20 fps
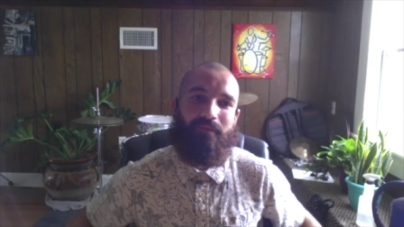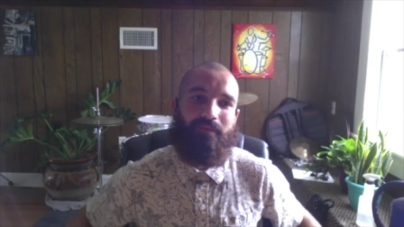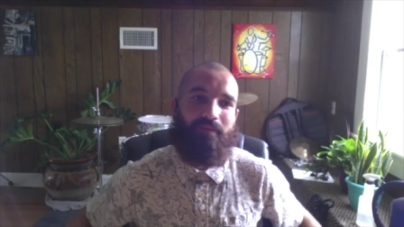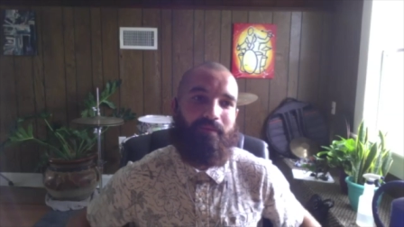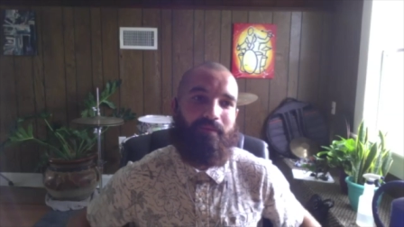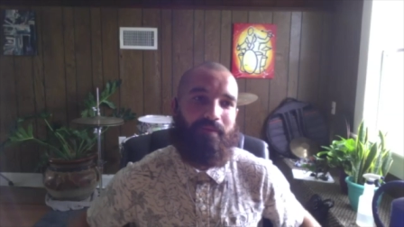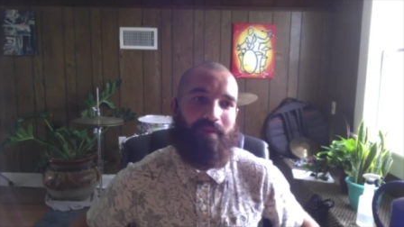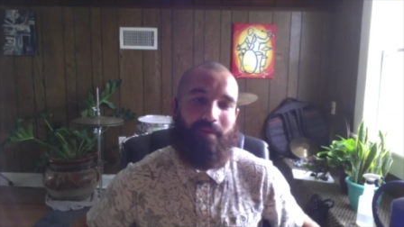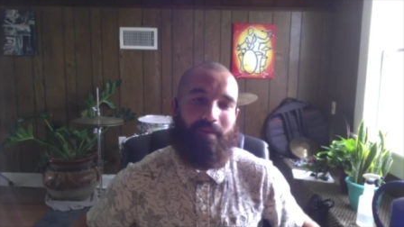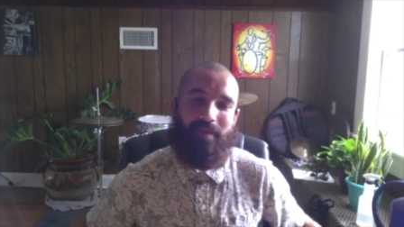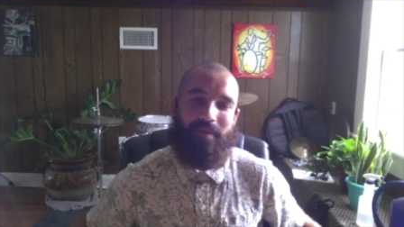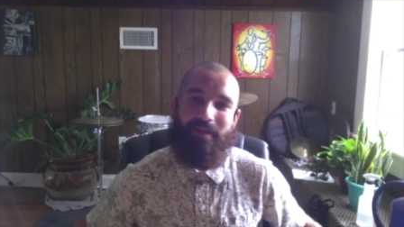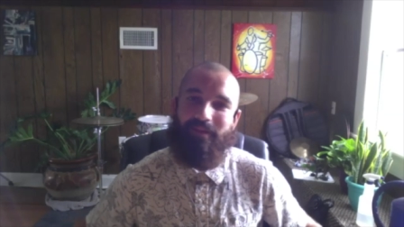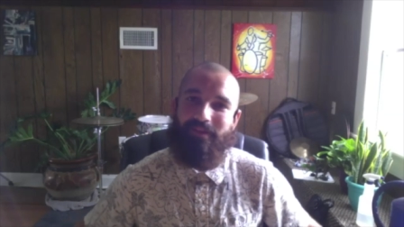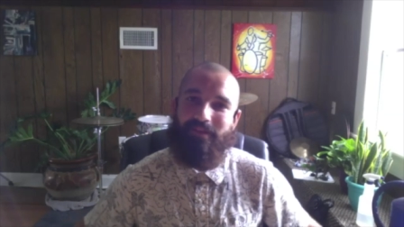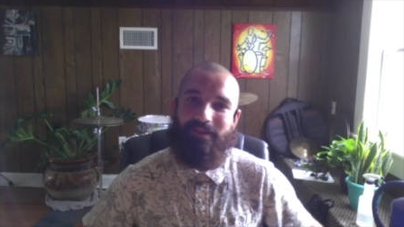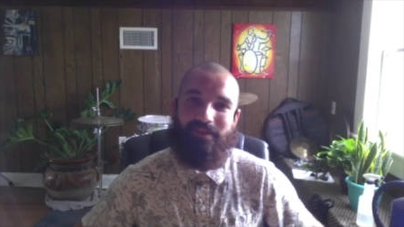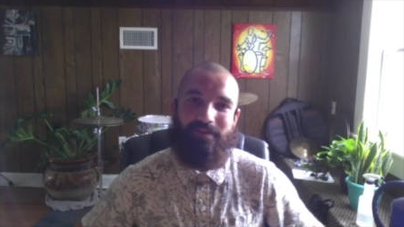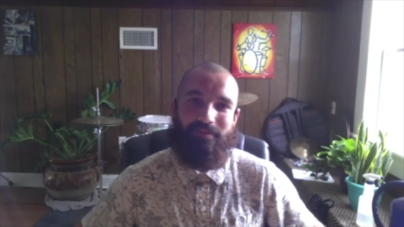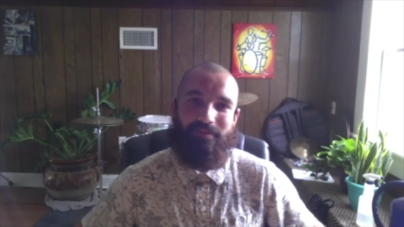I mean,
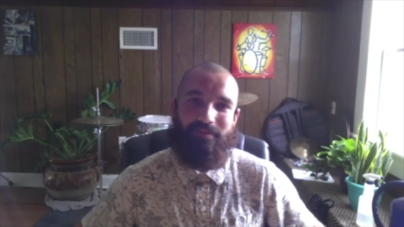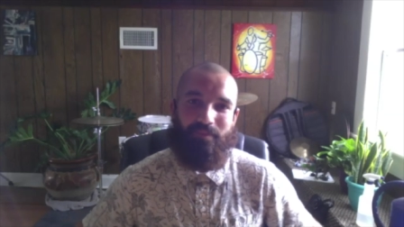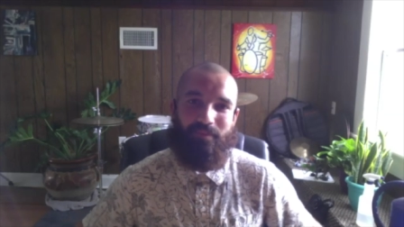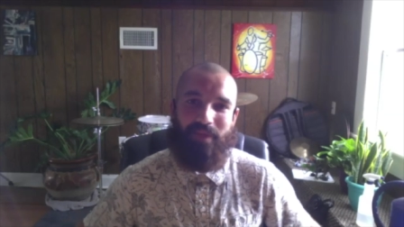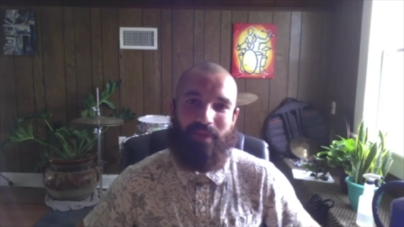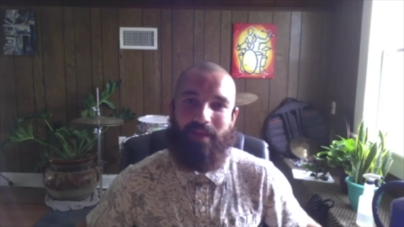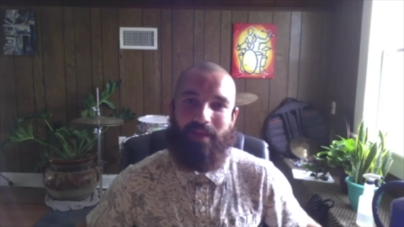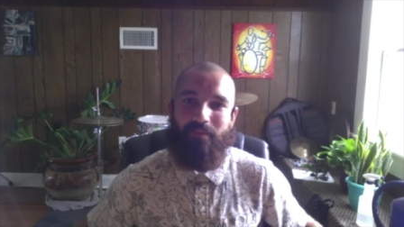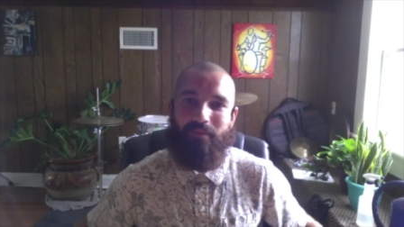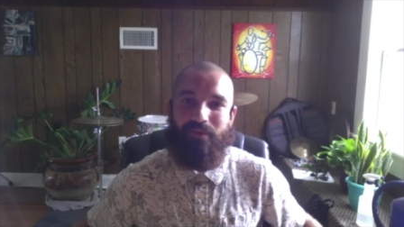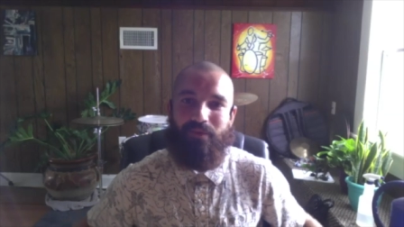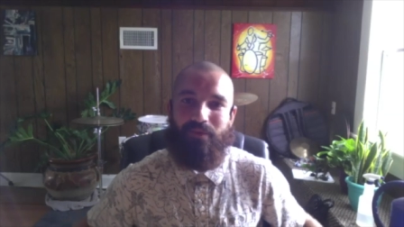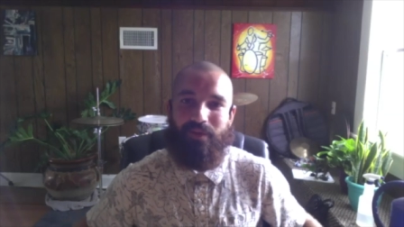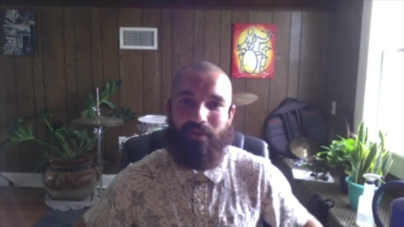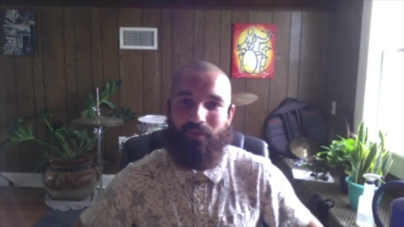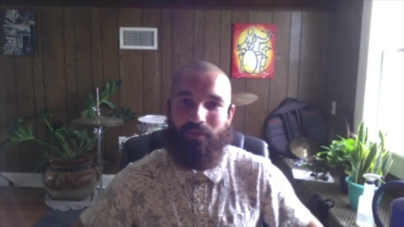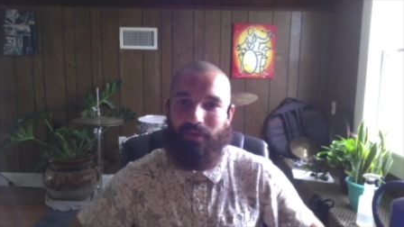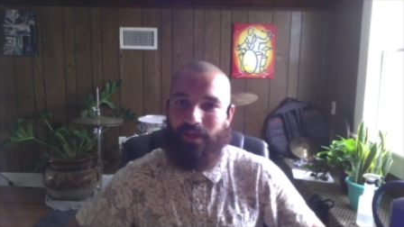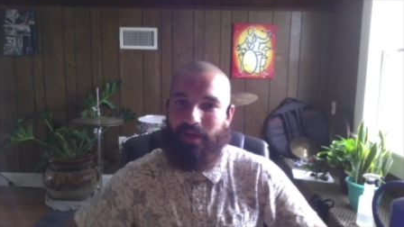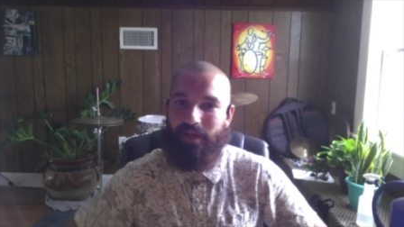it's playing music
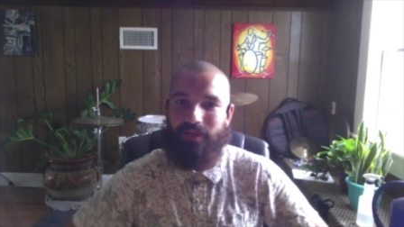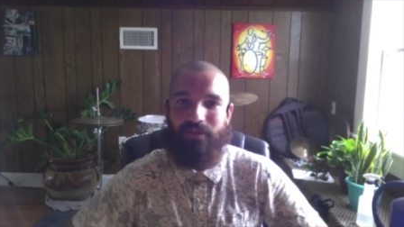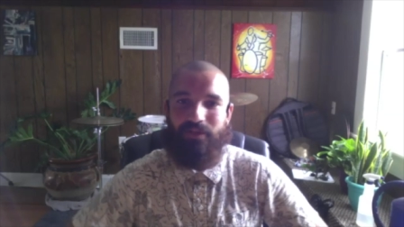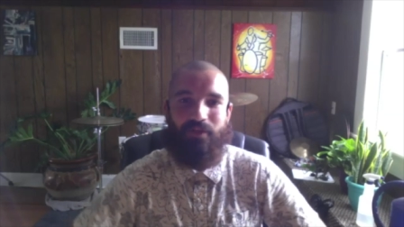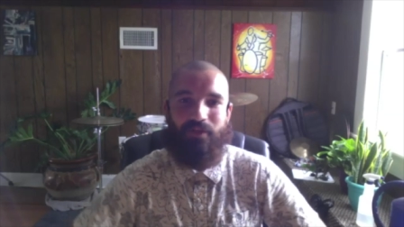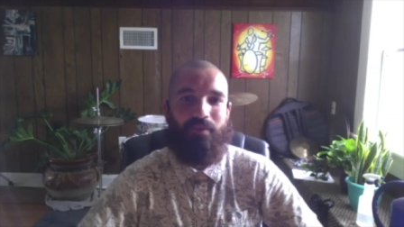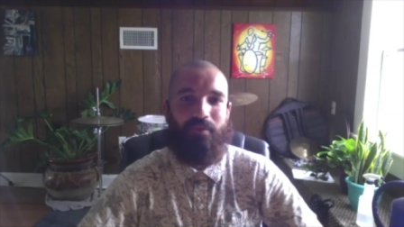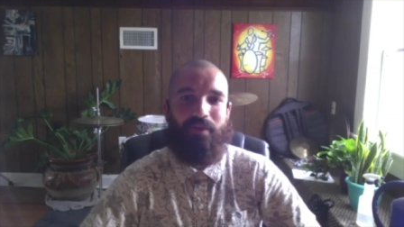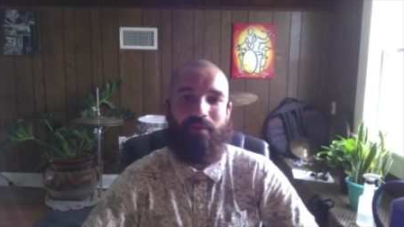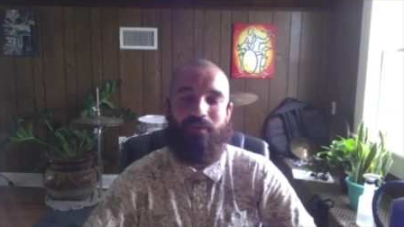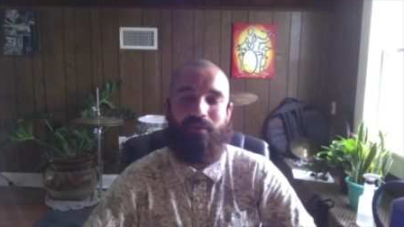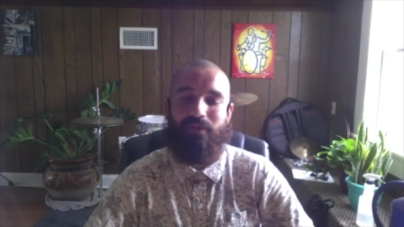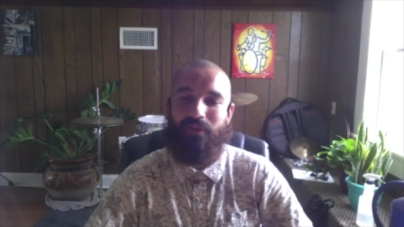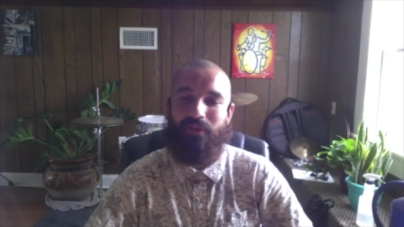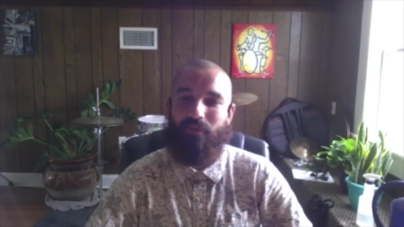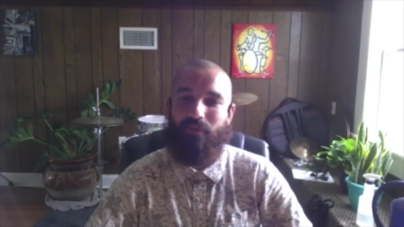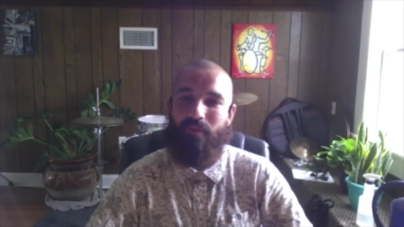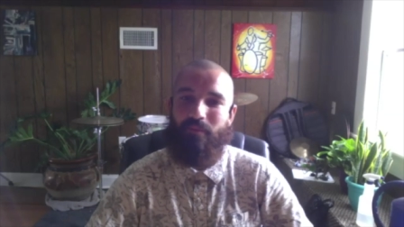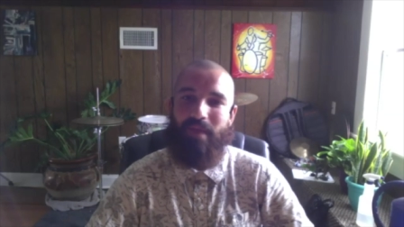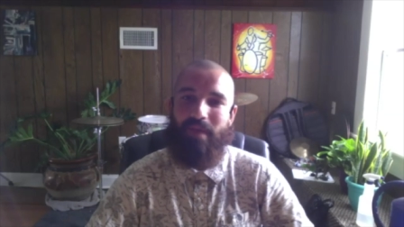with Oscar, playing music
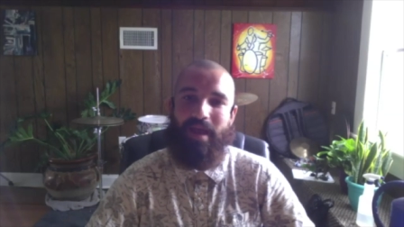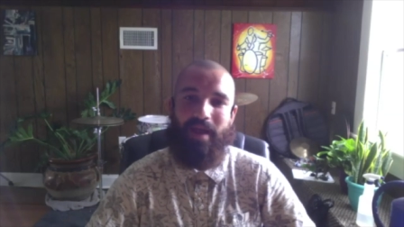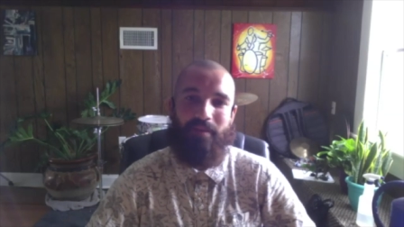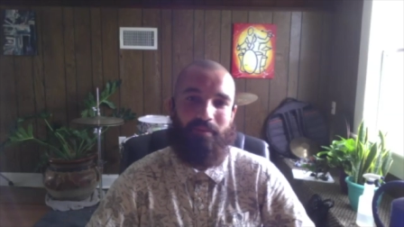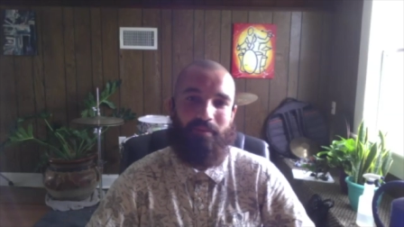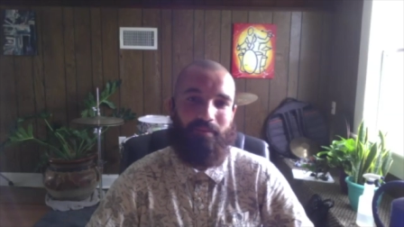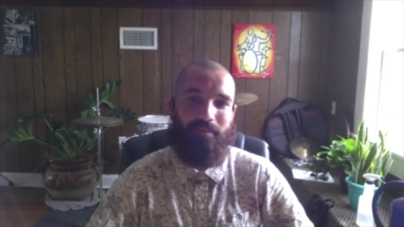with Matt